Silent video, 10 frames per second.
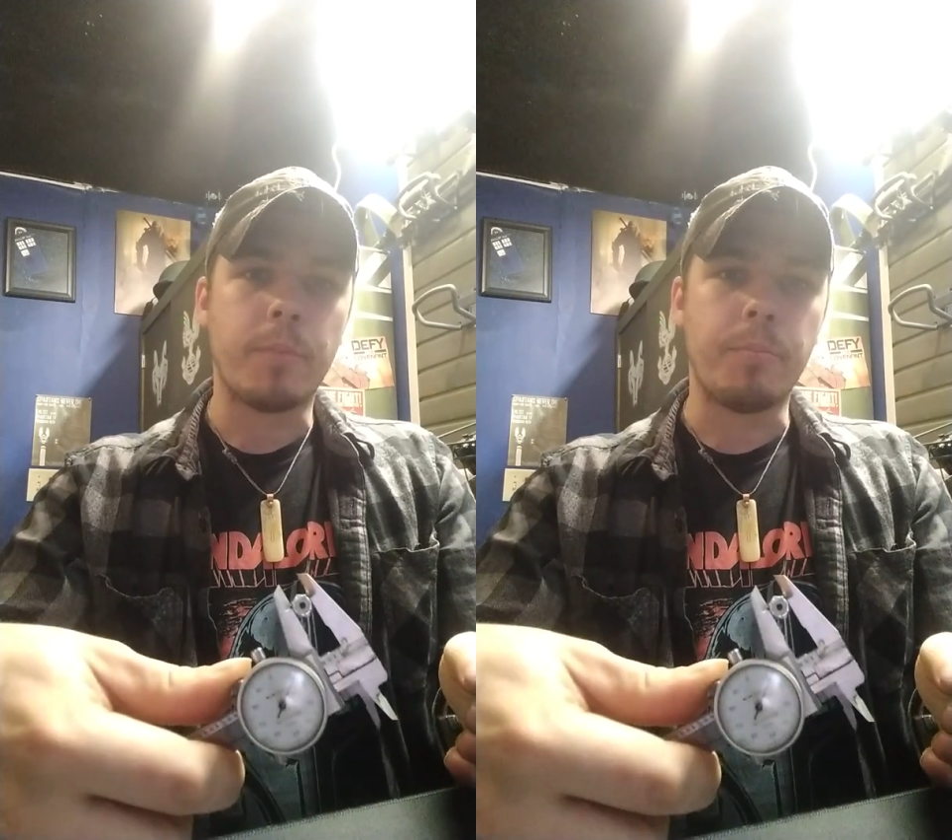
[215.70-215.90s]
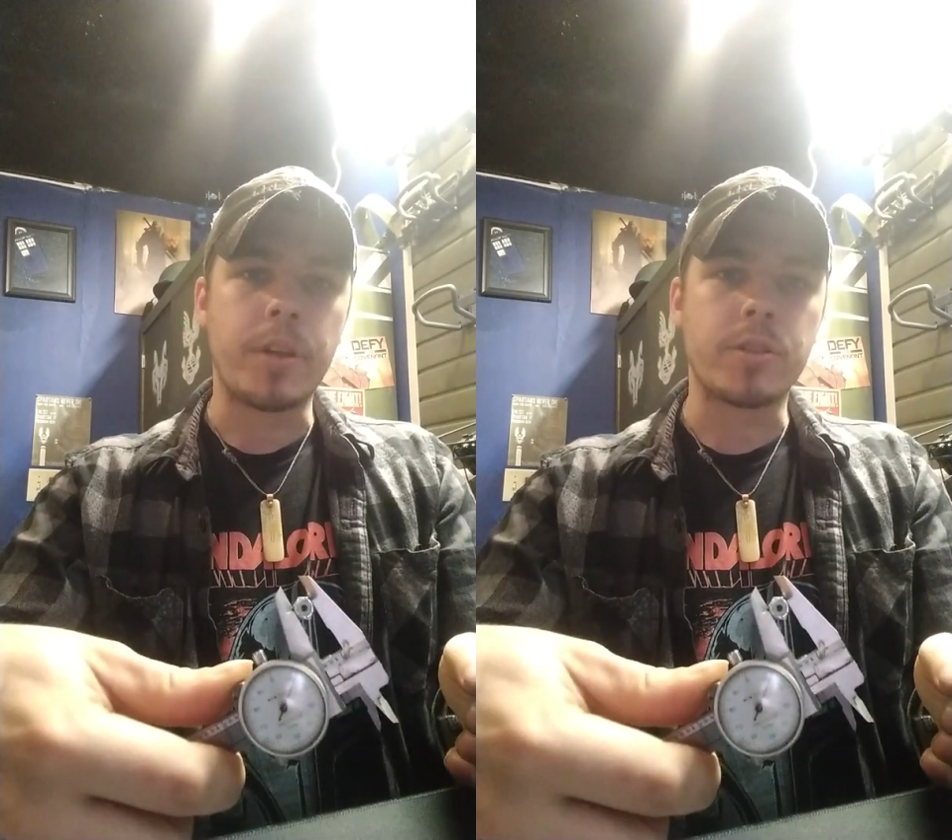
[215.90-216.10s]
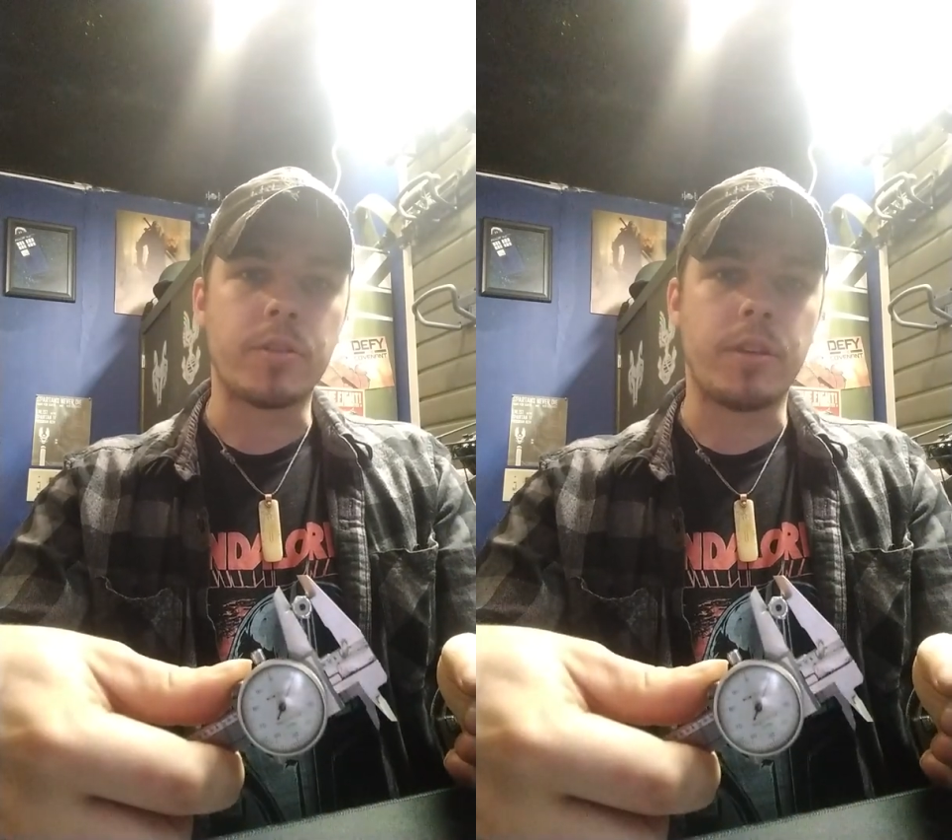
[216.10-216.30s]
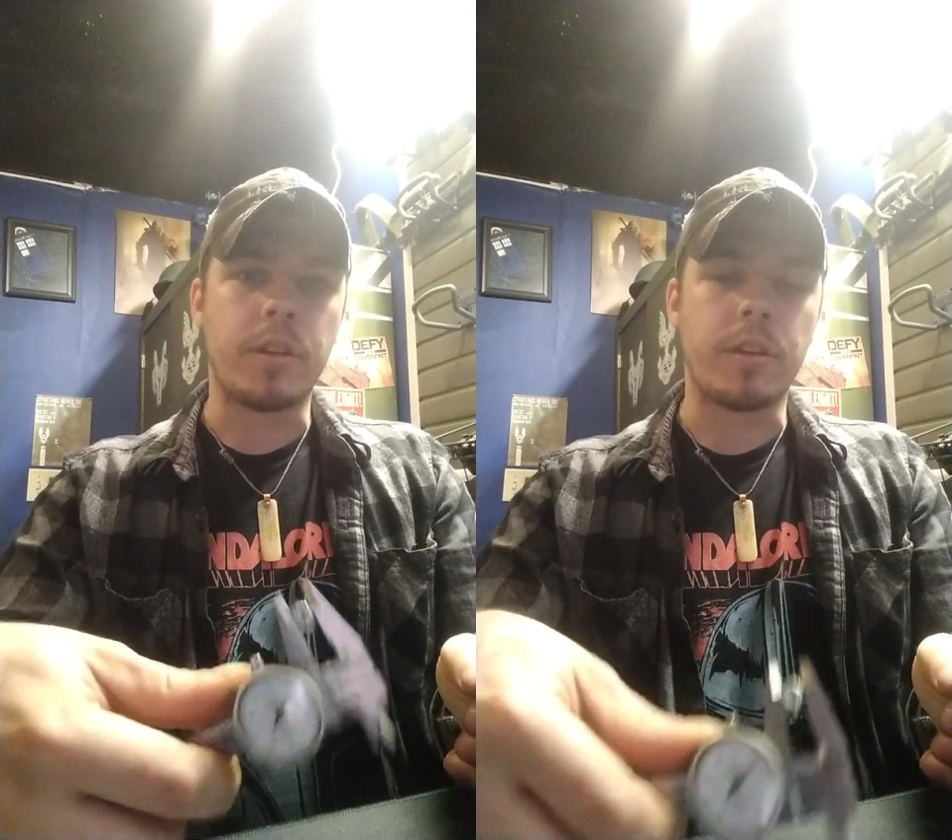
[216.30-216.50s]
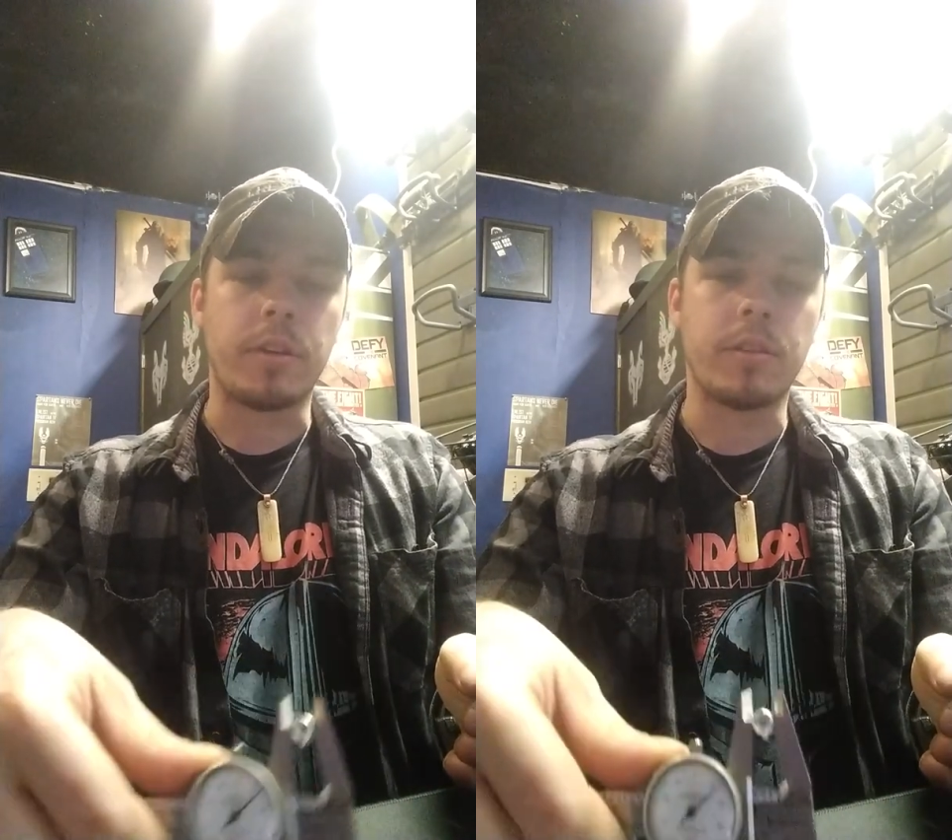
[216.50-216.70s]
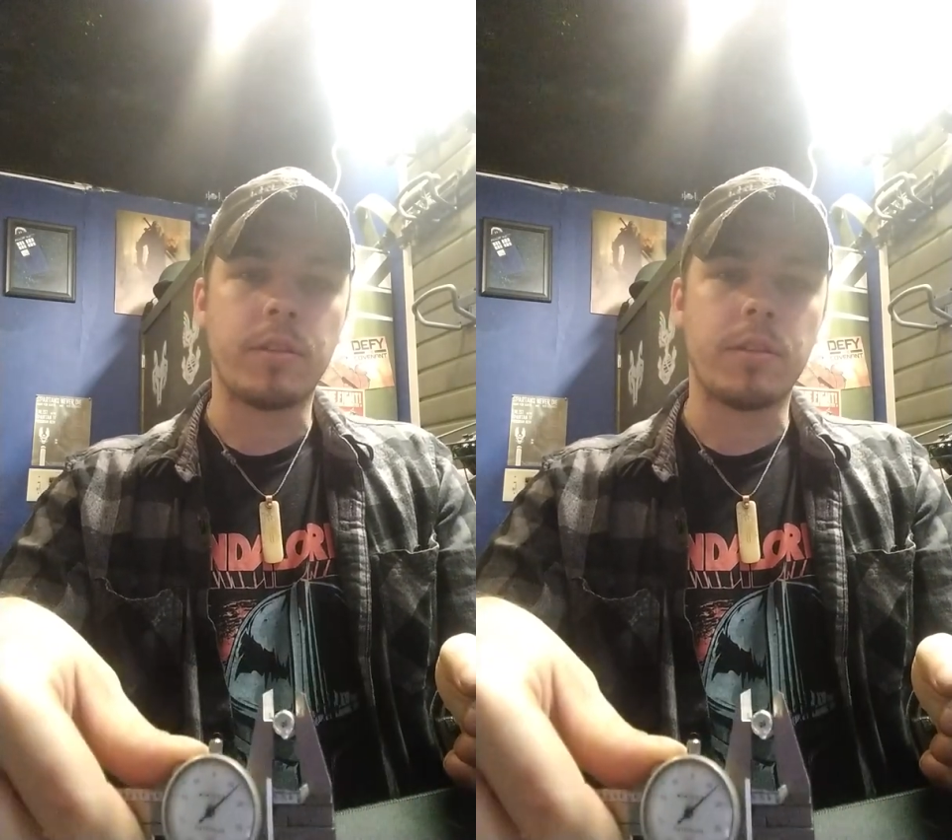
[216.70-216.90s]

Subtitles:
measured the